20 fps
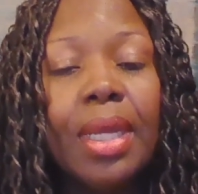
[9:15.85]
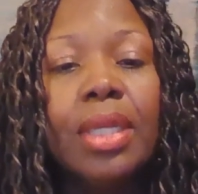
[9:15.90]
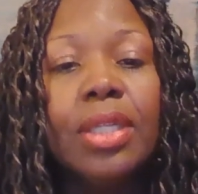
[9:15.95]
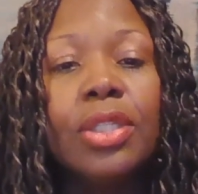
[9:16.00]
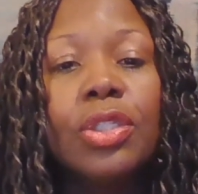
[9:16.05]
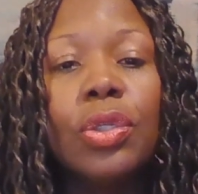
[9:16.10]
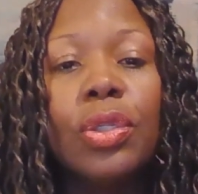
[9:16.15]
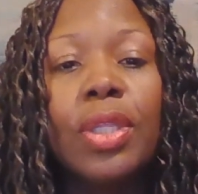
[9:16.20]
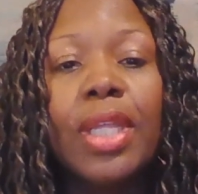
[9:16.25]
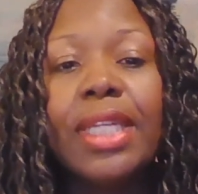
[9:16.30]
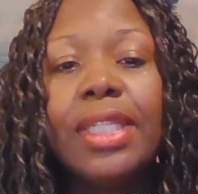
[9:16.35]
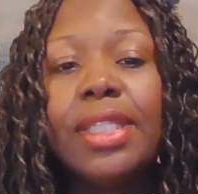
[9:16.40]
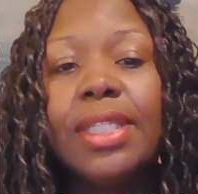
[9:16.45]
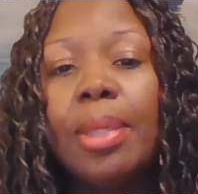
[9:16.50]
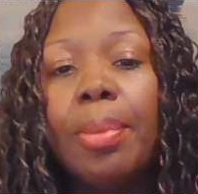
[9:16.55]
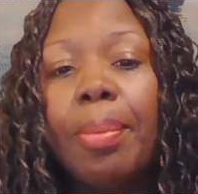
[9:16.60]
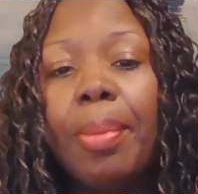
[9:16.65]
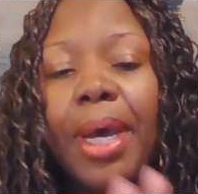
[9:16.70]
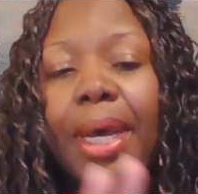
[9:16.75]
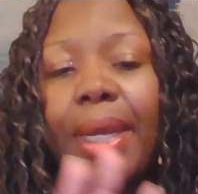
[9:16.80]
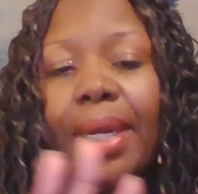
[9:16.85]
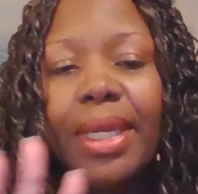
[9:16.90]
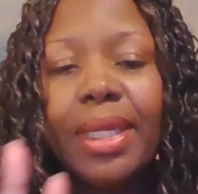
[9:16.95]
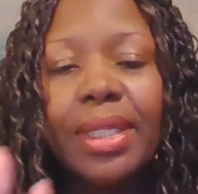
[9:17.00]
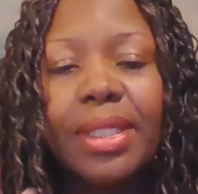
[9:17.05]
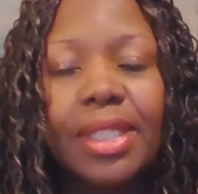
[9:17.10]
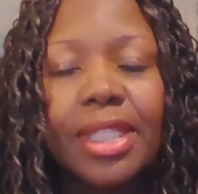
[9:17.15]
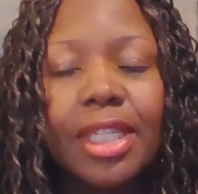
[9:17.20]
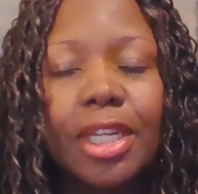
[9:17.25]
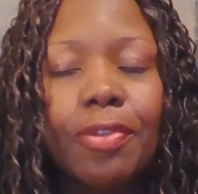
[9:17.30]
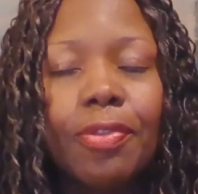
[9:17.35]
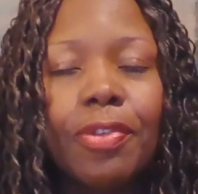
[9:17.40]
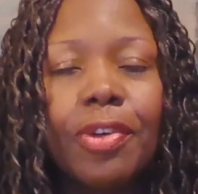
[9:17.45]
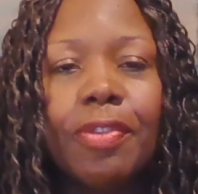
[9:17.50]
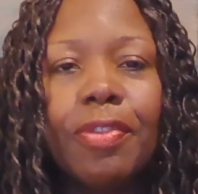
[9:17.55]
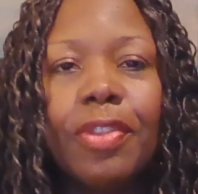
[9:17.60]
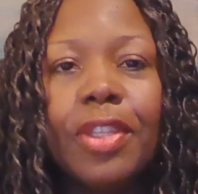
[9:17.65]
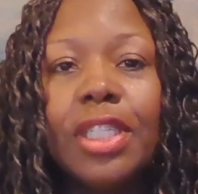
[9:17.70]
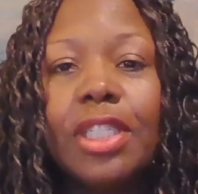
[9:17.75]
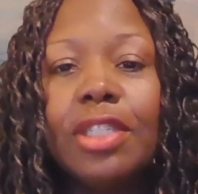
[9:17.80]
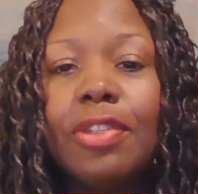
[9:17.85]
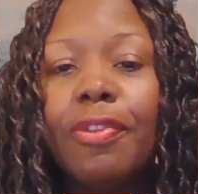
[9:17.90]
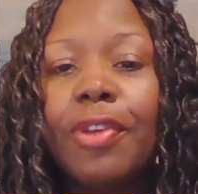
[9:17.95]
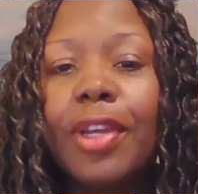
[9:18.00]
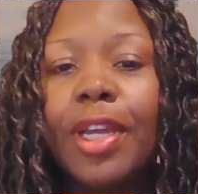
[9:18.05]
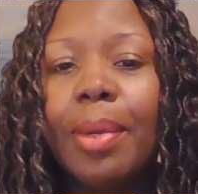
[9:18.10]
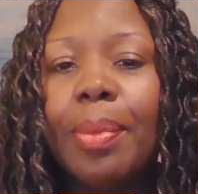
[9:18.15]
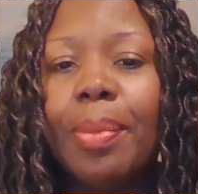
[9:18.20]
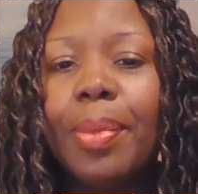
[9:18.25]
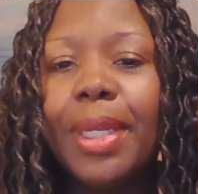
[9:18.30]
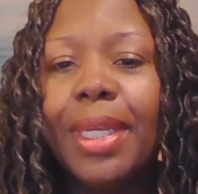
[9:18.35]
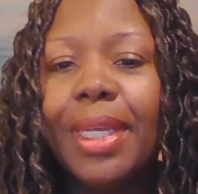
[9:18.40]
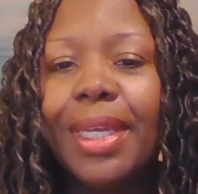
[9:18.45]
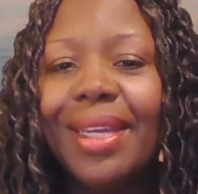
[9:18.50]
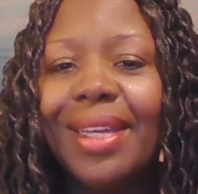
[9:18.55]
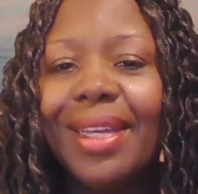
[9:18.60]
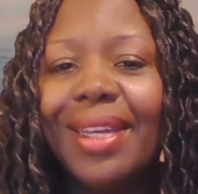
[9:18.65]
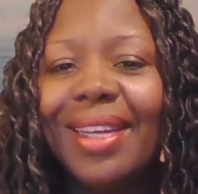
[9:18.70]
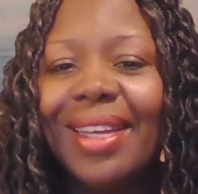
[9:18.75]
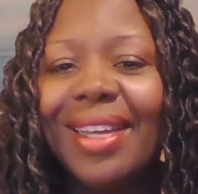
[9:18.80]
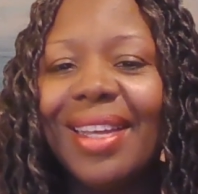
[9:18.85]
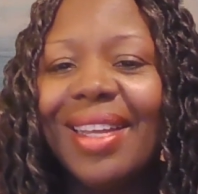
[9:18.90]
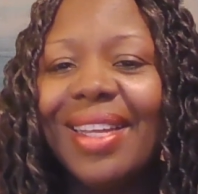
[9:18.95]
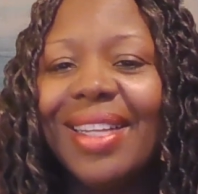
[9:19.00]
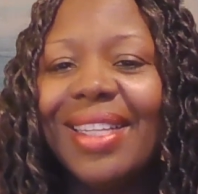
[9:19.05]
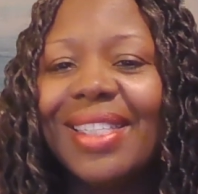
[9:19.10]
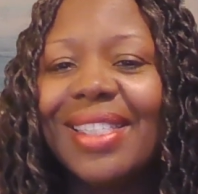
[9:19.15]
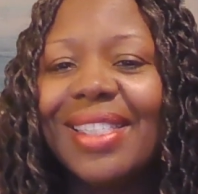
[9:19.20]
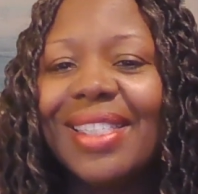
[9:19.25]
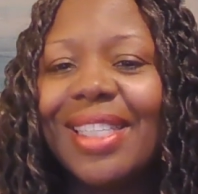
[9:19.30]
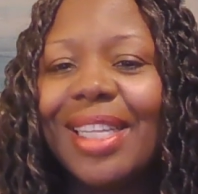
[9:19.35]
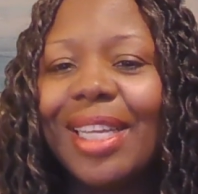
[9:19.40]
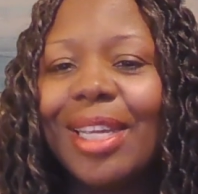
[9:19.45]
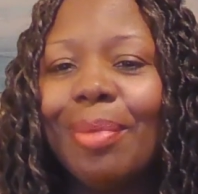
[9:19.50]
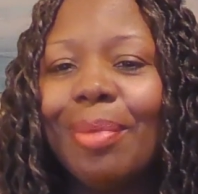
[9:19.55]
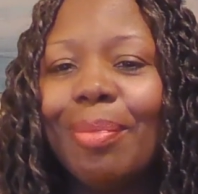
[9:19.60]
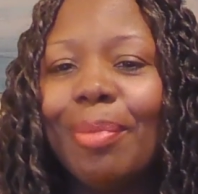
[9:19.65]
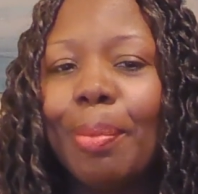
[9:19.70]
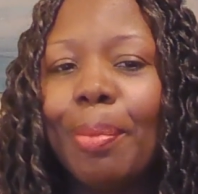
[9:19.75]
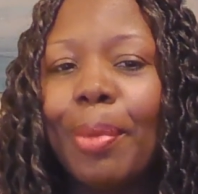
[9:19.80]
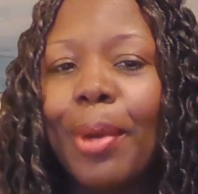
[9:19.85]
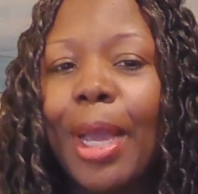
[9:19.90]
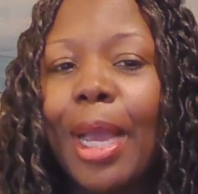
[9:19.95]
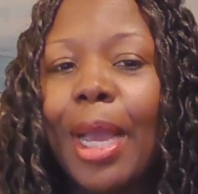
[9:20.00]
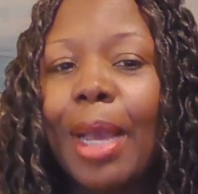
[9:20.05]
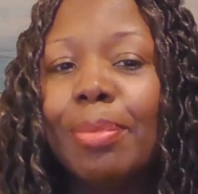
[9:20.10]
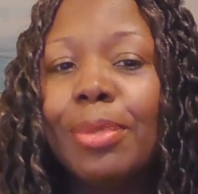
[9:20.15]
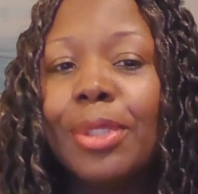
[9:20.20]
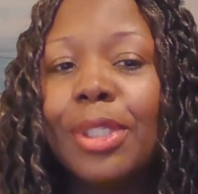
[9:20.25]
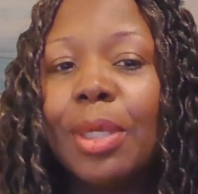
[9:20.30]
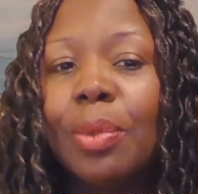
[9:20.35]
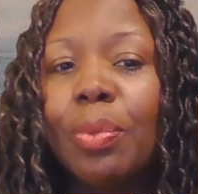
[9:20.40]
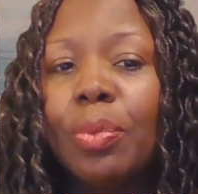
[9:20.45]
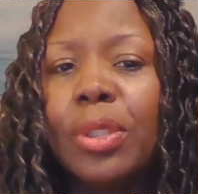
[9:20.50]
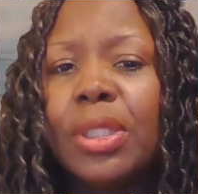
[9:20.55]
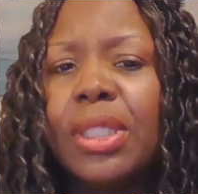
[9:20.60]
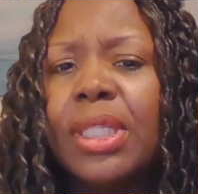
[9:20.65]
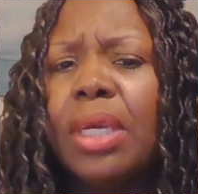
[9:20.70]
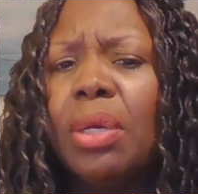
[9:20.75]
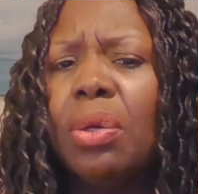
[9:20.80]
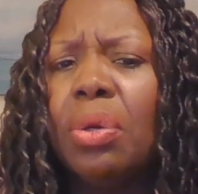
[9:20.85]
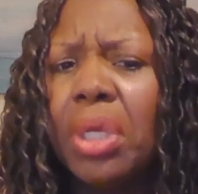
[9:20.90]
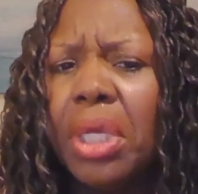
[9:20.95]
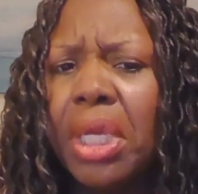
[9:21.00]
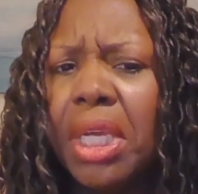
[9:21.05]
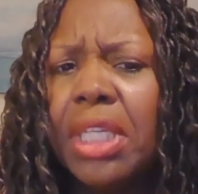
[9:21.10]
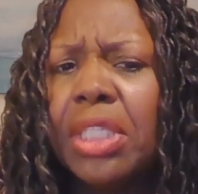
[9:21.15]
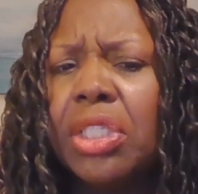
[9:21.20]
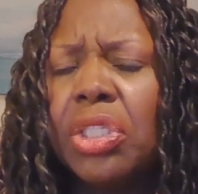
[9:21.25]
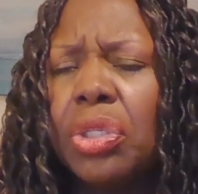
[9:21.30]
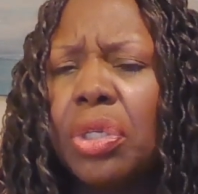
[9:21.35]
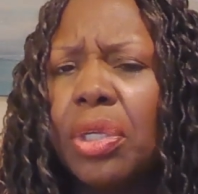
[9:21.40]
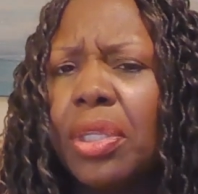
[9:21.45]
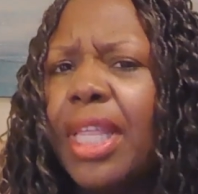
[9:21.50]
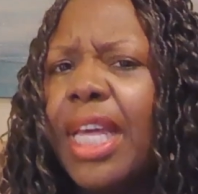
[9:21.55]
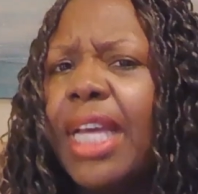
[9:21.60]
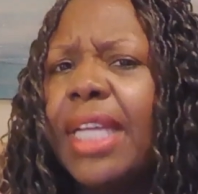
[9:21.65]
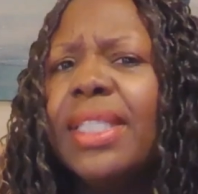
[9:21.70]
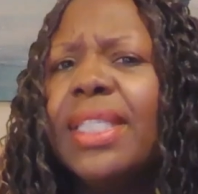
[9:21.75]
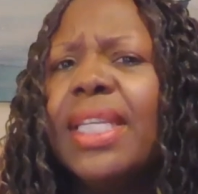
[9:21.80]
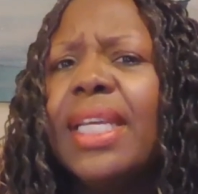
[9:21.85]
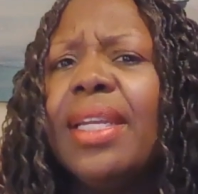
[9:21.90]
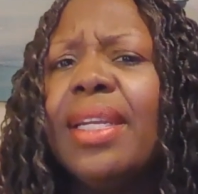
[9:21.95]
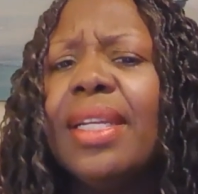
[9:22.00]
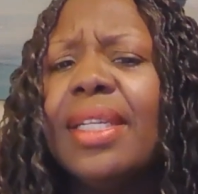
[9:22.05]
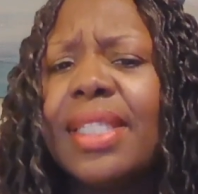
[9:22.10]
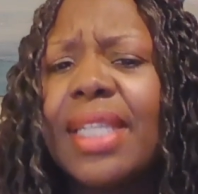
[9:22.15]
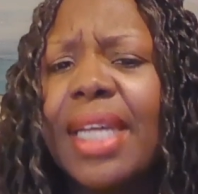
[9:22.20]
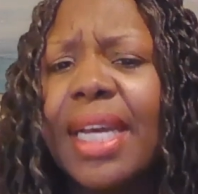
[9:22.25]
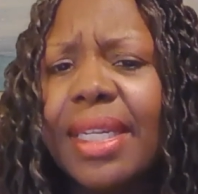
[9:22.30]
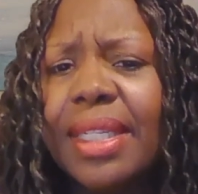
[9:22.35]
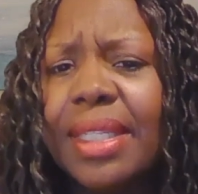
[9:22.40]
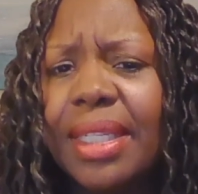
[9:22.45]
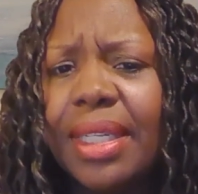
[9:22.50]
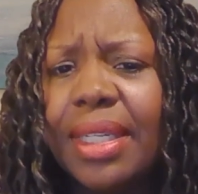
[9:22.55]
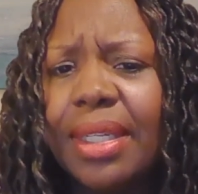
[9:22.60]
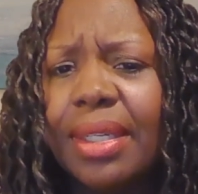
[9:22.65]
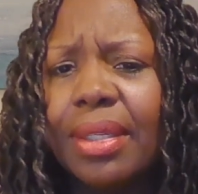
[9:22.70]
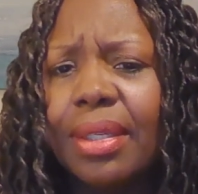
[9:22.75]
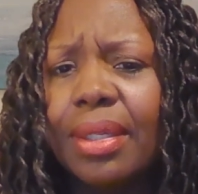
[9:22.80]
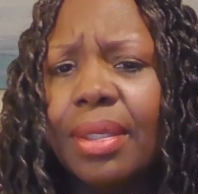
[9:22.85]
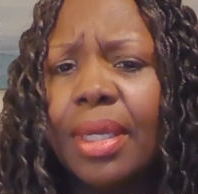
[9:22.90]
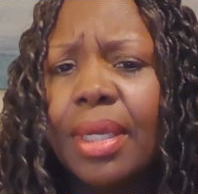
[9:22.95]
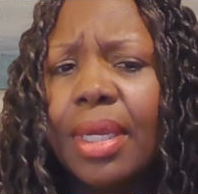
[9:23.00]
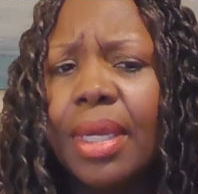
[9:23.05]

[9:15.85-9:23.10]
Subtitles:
So that's the body itself of this family statement. Perhaps some will say, oh, yeah, it's good. That date is ideal.